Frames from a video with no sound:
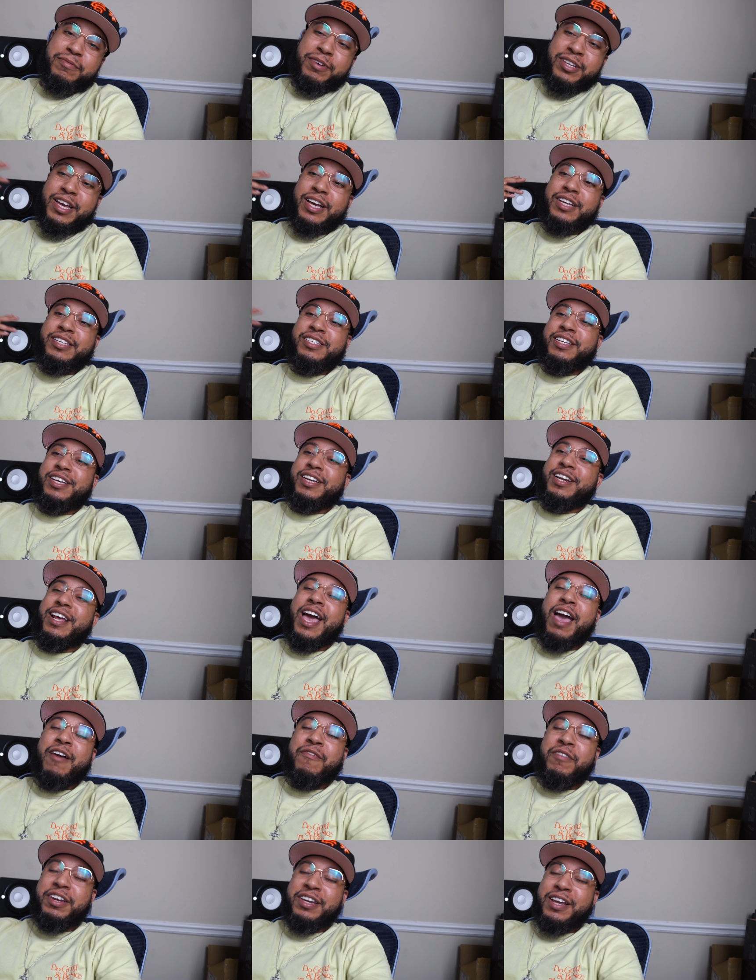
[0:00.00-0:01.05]
Like I said,
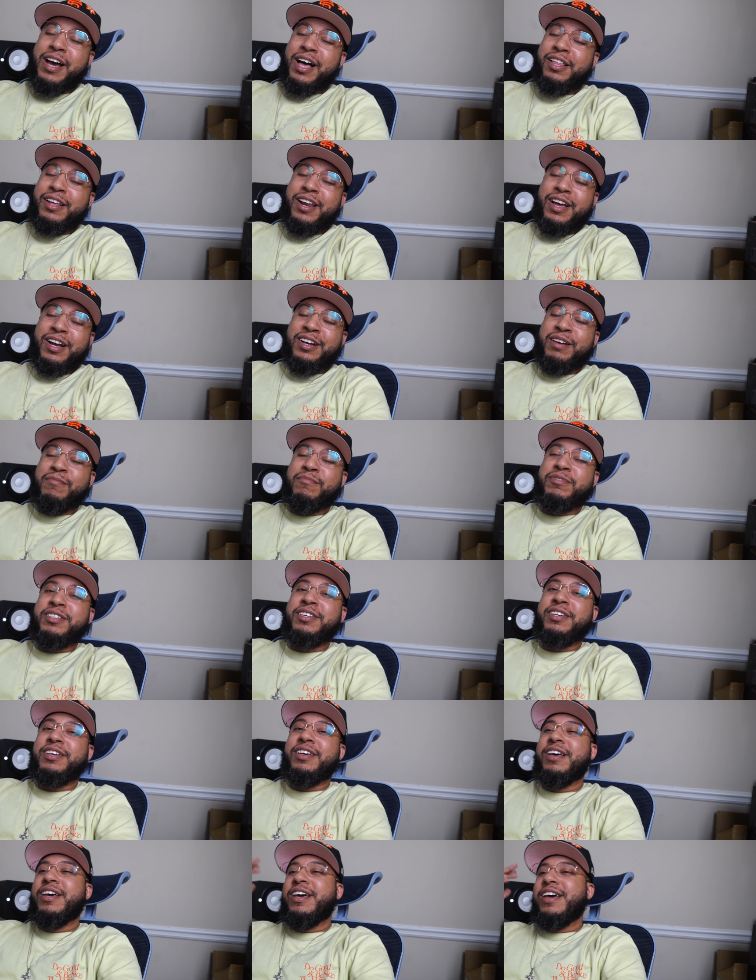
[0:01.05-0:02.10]
every dollar that comes
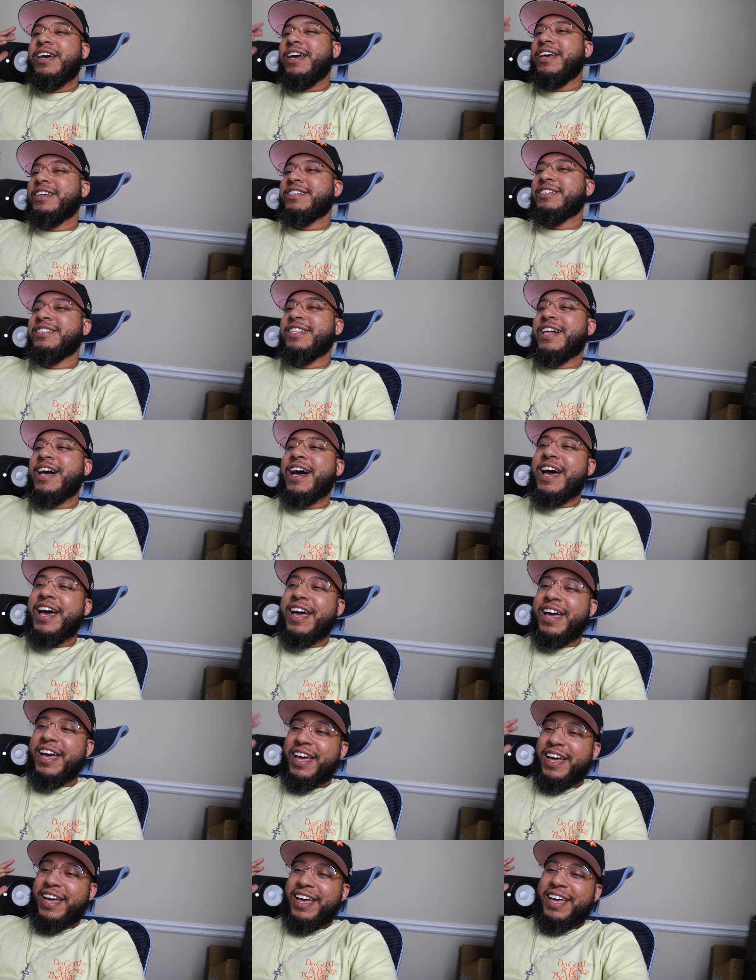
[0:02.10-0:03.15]
in is not
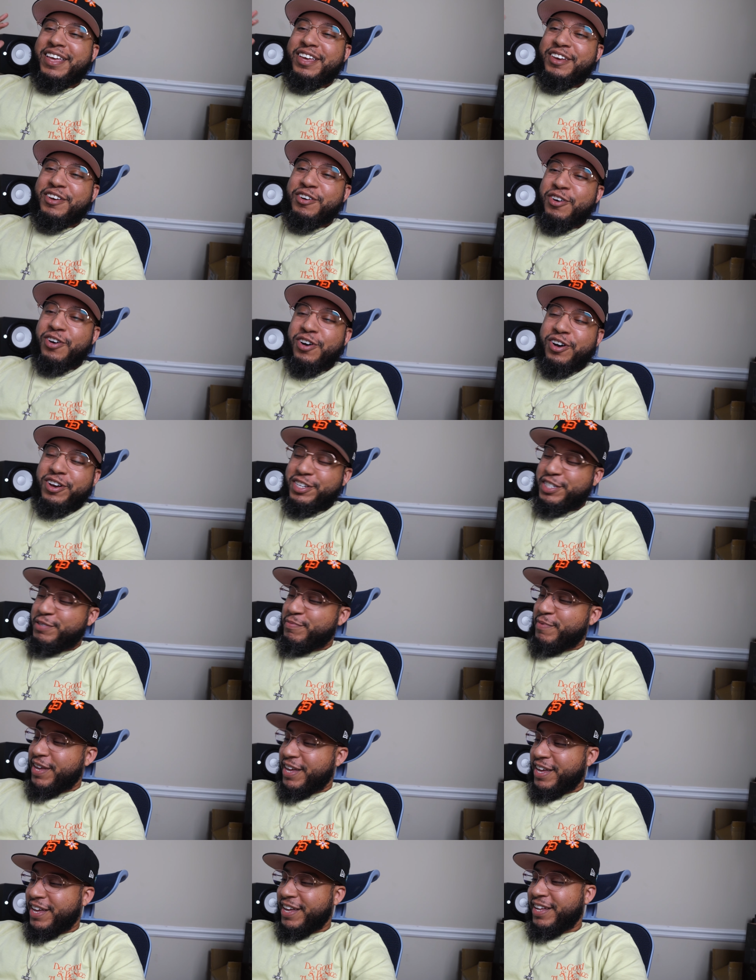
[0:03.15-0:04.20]
yours,
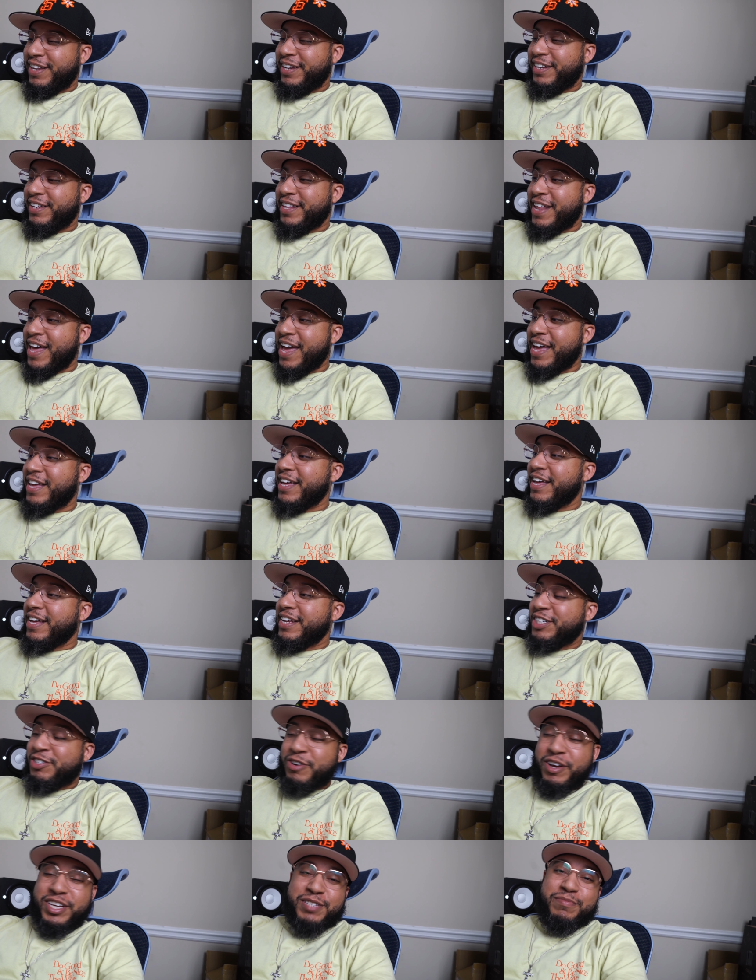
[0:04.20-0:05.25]
man. Like,
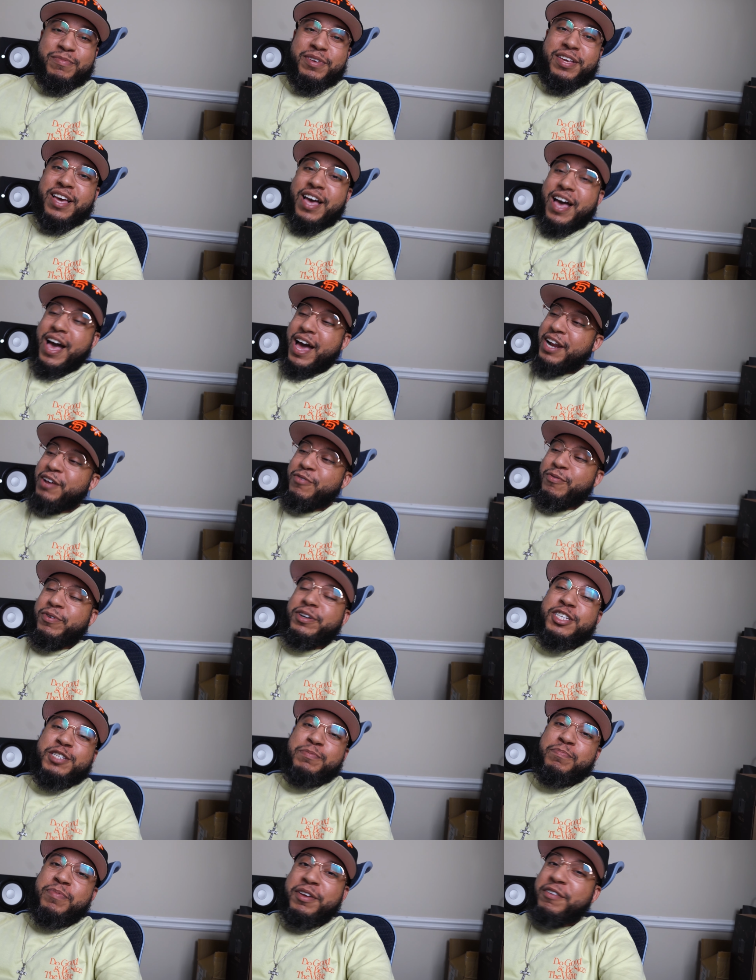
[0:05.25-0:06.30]
trust me, I didn't want to
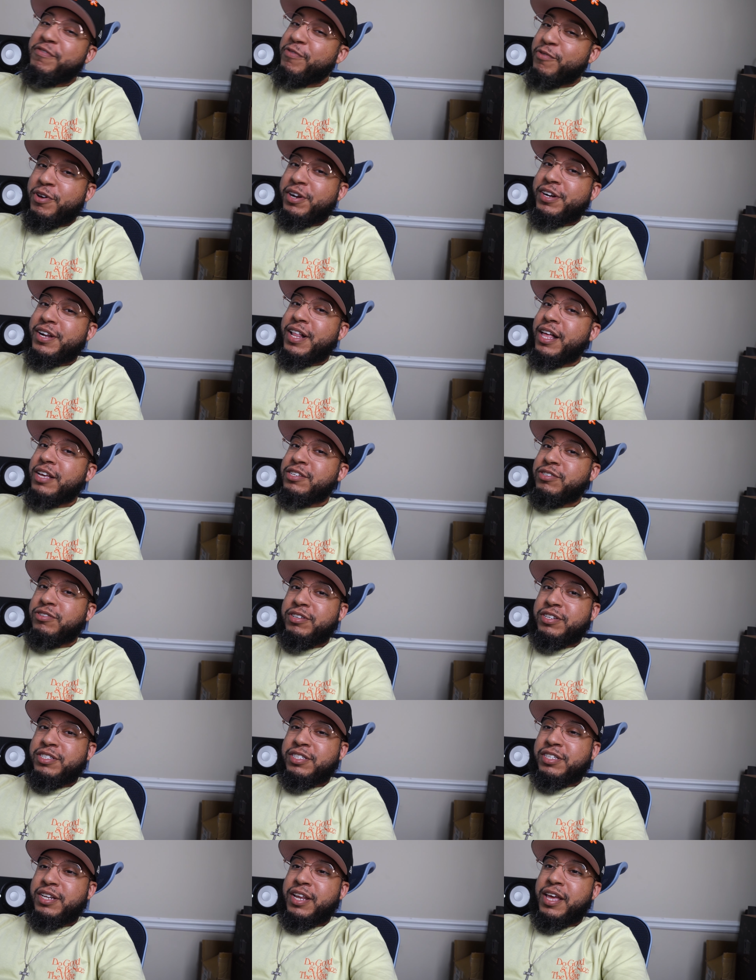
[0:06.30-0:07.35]
spend $400 on
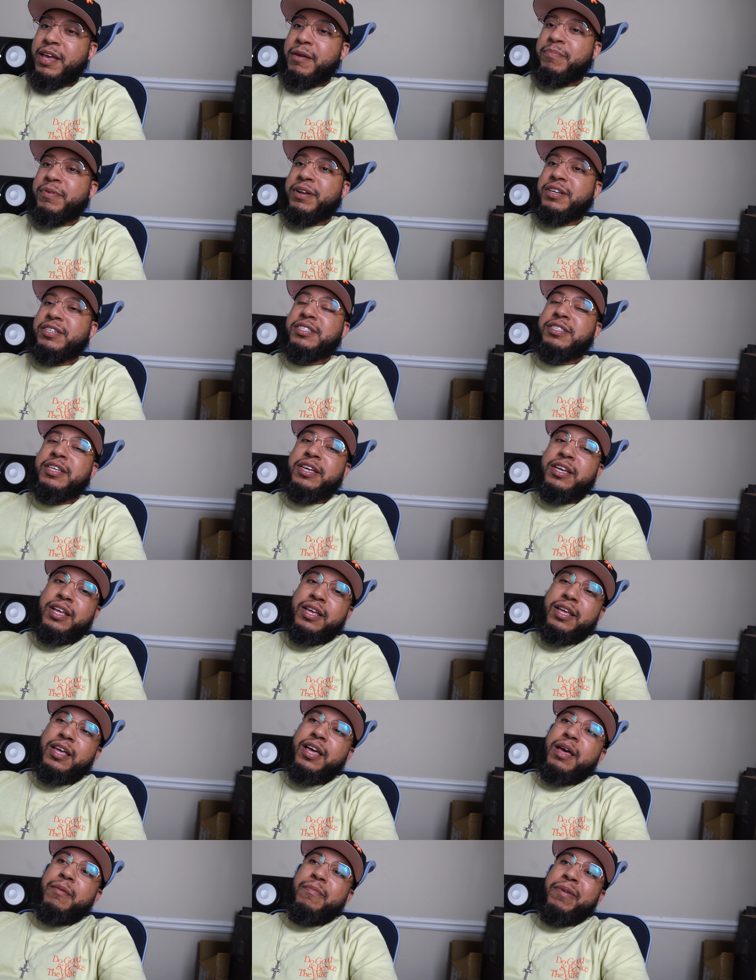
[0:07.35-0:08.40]
this today, but it's
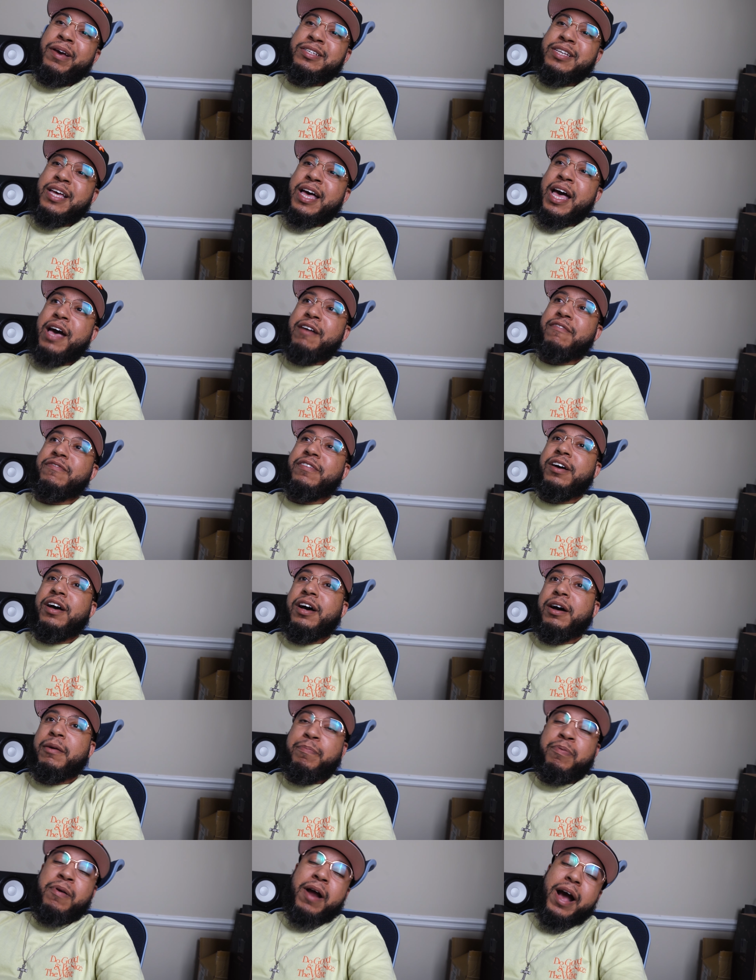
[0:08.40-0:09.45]
needed because I have
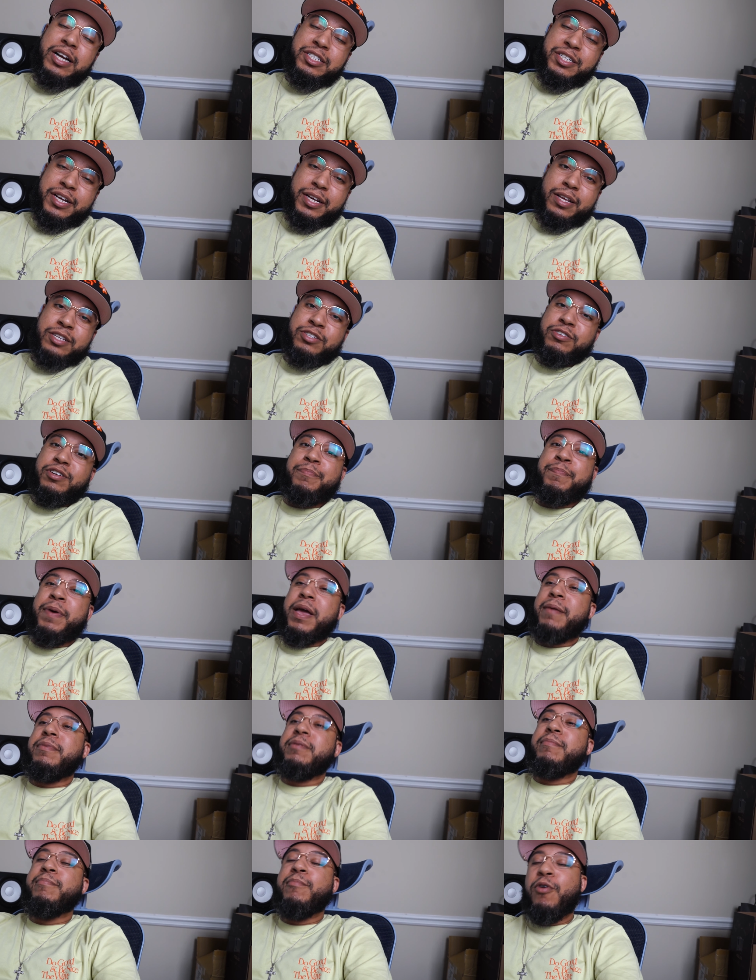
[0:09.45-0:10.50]
a project that's going to pay
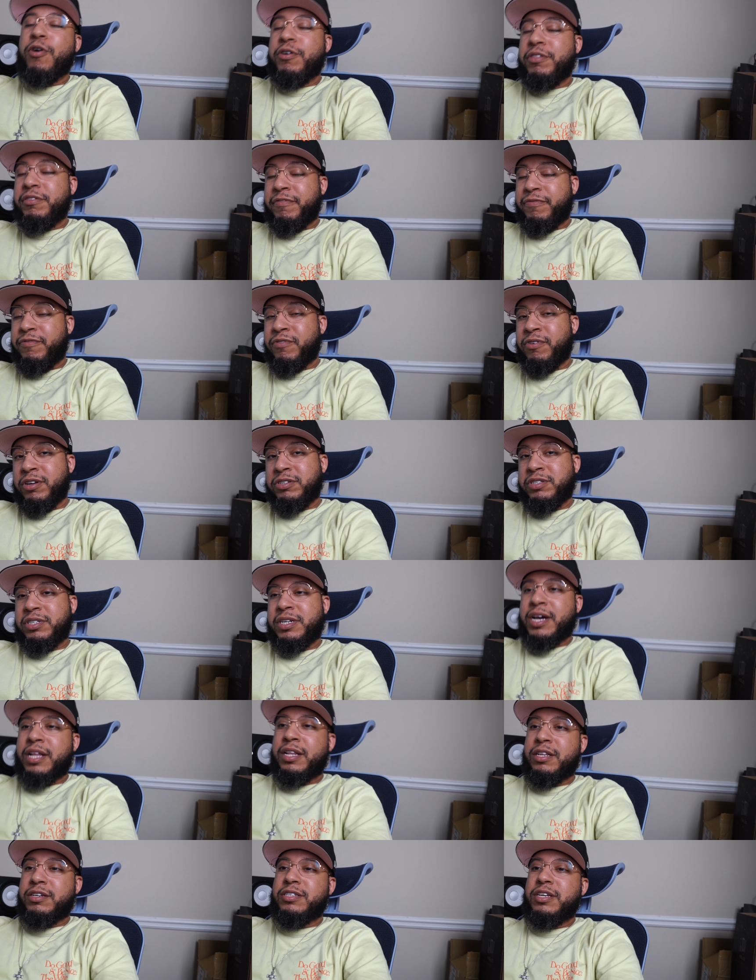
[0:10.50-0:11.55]
me more than
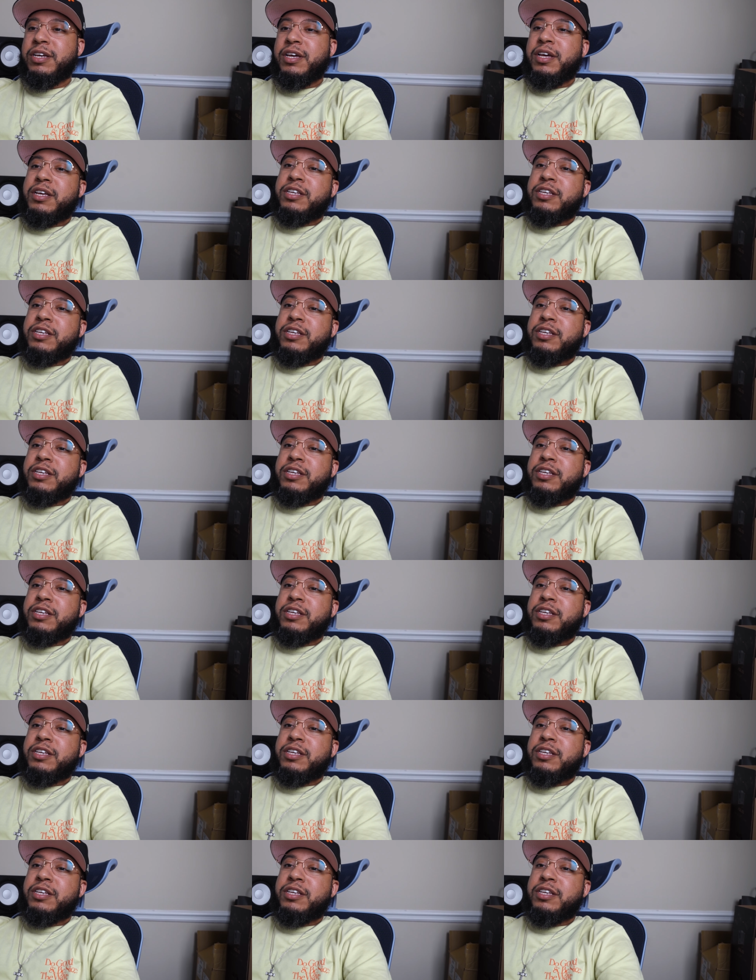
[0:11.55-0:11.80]
$400.